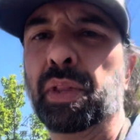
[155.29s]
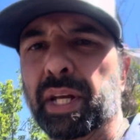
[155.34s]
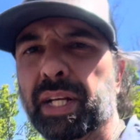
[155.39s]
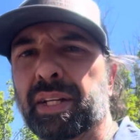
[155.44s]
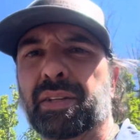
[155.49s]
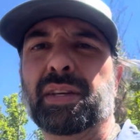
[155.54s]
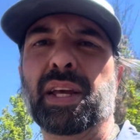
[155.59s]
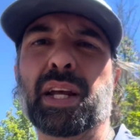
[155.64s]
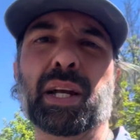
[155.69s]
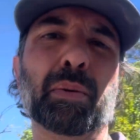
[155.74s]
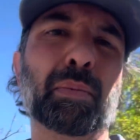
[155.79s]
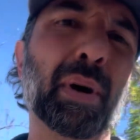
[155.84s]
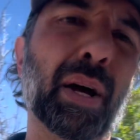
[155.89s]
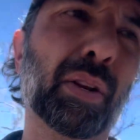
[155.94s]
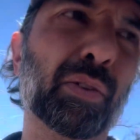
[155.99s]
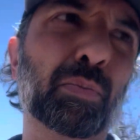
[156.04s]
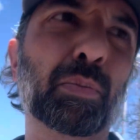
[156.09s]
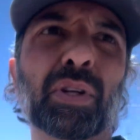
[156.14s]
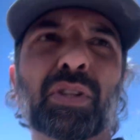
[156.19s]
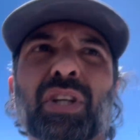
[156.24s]
They can take
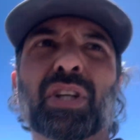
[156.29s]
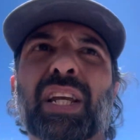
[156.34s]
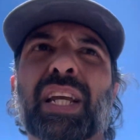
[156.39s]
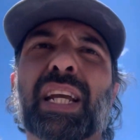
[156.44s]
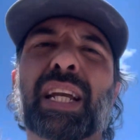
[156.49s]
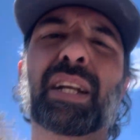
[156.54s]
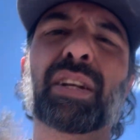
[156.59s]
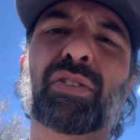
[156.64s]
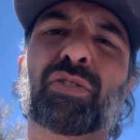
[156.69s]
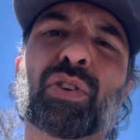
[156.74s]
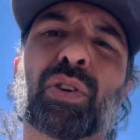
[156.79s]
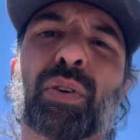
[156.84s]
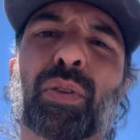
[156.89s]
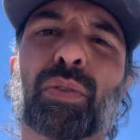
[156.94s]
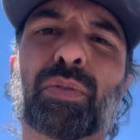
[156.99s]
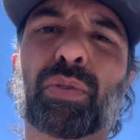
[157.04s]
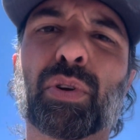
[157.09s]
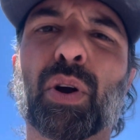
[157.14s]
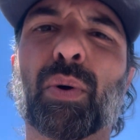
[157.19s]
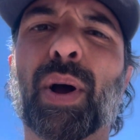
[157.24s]
about as much heat as you can
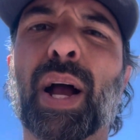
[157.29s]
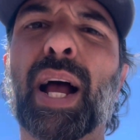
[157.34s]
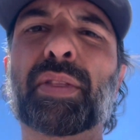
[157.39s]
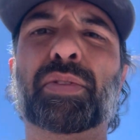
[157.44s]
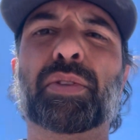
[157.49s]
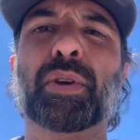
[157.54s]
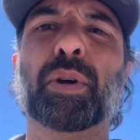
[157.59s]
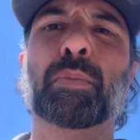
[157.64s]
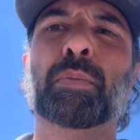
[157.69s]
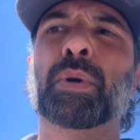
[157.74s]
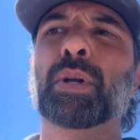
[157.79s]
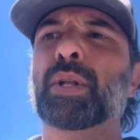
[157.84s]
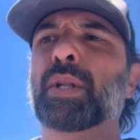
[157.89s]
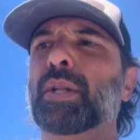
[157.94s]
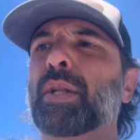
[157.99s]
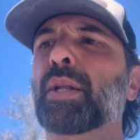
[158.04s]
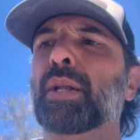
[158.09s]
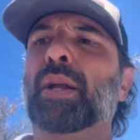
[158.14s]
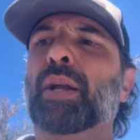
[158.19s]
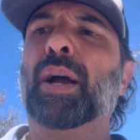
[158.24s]
throw at them.
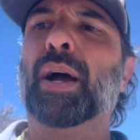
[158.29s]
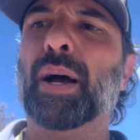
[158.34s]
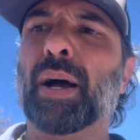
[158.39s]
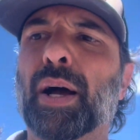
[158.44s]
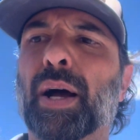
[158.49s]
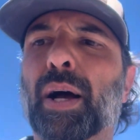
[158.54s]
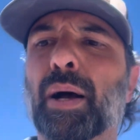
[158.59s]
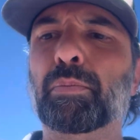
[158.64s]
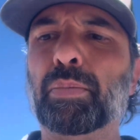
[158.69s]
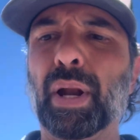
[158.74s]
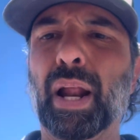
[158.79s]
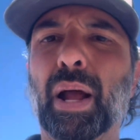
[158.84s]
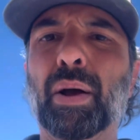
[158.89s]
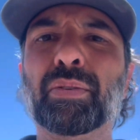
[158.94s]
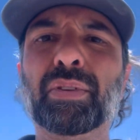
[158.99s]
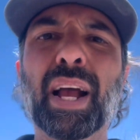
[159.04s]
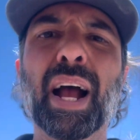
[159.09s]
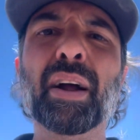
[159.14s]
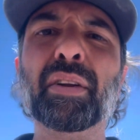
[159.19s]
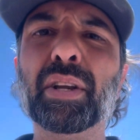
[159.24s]
But I
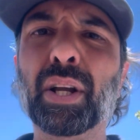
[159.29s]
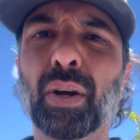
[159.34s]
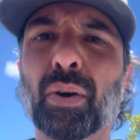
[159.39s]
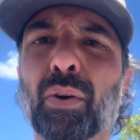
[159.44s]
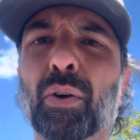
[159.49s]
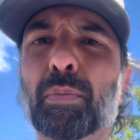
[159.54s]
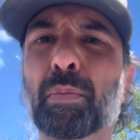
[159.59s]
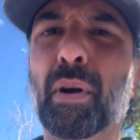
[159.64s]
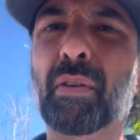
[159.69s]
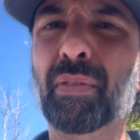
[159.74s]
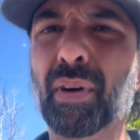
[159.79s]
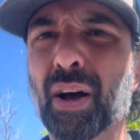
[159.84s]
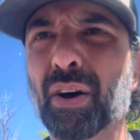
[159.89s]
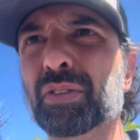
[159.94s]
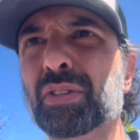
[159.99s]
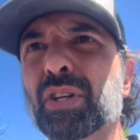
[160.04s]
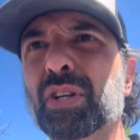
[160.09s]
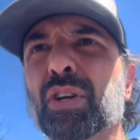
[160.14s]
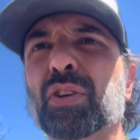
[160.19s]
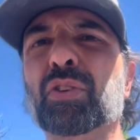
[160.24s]
was out here with my
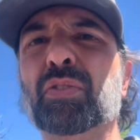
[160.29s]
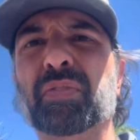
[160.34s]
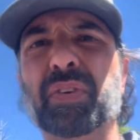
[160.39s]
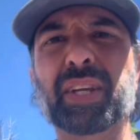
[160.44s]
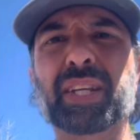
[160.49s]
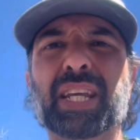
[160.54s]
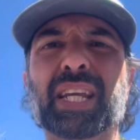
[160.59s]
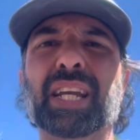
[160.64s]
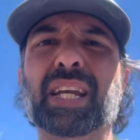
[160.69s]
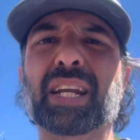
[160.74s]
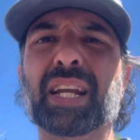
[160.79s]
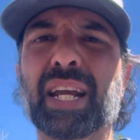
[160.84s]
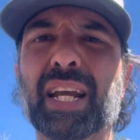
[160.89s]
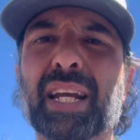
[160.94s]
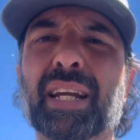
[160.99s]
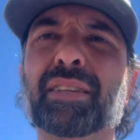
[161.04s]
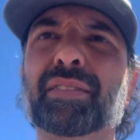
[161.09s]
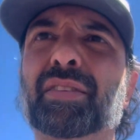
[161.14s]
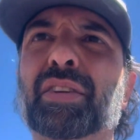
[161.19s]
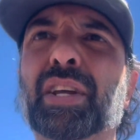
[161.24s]
volunteers, Vicky and
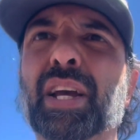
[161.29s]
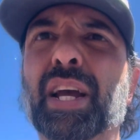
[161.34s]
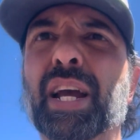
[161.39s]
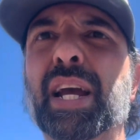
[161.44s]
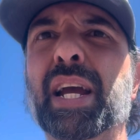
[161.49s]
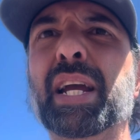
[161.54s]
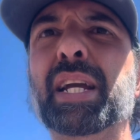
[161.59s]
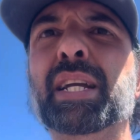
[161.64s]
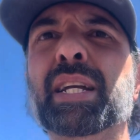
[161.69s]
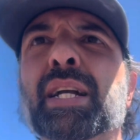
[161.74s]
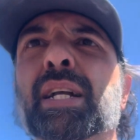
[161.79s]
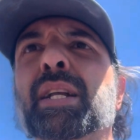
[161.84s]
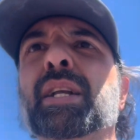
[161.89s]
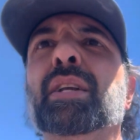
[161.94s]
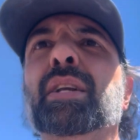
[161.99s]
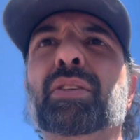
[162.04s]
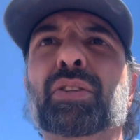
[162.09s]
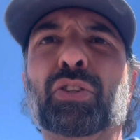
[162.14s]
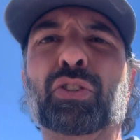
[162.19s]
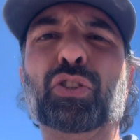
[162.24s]
Ann, today.
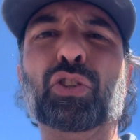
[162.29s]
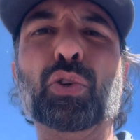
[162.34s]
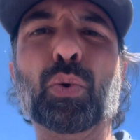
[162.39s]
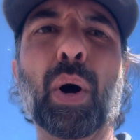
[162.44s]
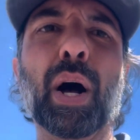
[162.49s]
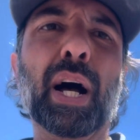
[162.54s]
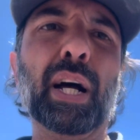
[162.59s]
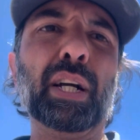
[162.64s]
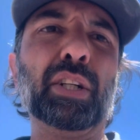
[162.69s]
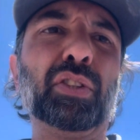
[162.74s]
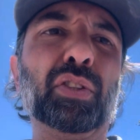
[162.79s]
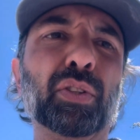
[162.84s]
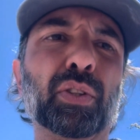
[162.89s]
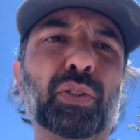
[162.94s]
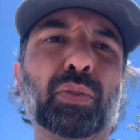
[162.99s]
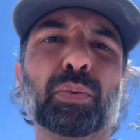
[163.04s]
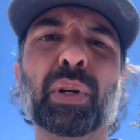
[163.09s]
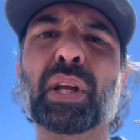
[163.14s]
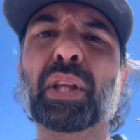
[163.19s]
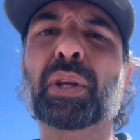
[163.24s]
The squash
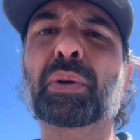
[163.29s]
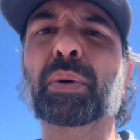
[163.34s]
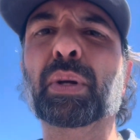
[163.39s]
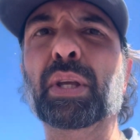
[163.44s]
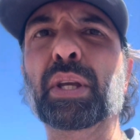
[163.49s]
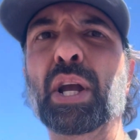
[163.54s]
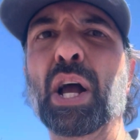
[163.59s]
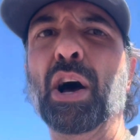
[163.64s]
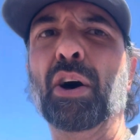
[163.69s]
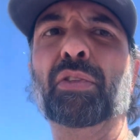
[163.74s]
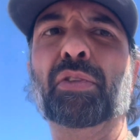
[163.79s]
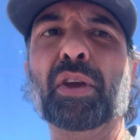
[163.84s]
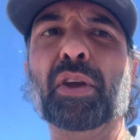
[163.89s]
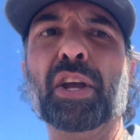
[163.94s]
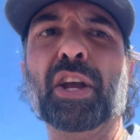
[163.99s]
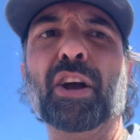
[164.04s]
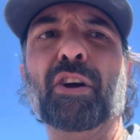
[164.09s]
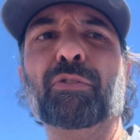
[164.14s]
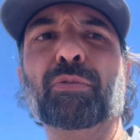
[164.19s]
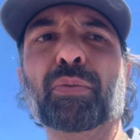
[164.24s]
looked really, really
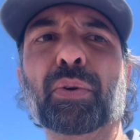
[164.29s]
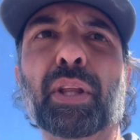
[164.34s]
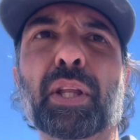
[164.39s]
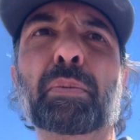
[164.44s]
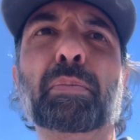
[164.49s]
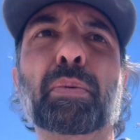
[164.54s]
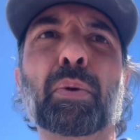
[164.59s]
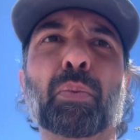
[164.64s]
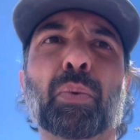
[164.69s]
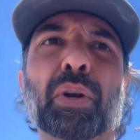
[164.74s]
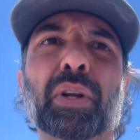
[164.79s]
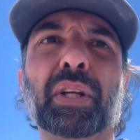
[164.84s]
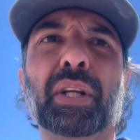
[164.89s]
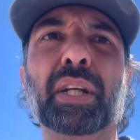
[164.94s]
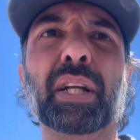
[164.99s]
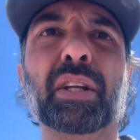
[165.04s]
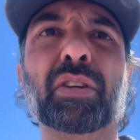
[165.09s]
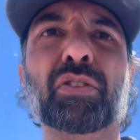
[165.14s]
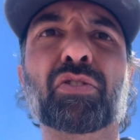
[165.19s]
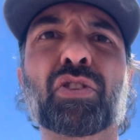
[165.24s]
healthy. I've really been wanting
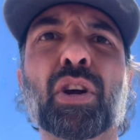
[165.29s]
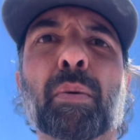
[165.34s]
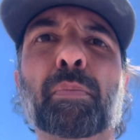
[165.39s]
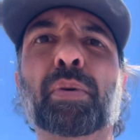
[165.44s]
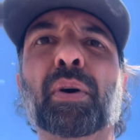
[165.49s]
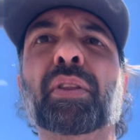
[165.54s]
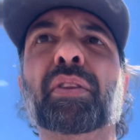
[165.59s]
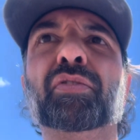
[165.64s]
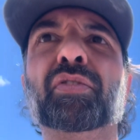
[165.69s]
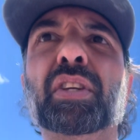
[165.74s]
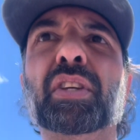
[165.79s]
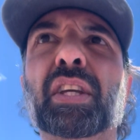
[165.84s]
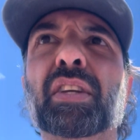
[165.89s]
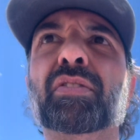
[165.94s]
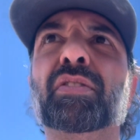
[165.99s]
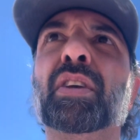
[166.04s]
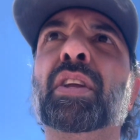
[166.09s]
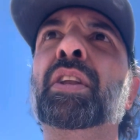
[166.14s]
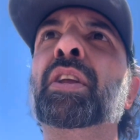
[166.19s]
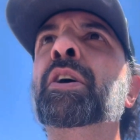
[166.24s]
to get a jump on the
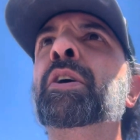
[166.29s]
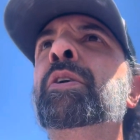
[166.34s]
season.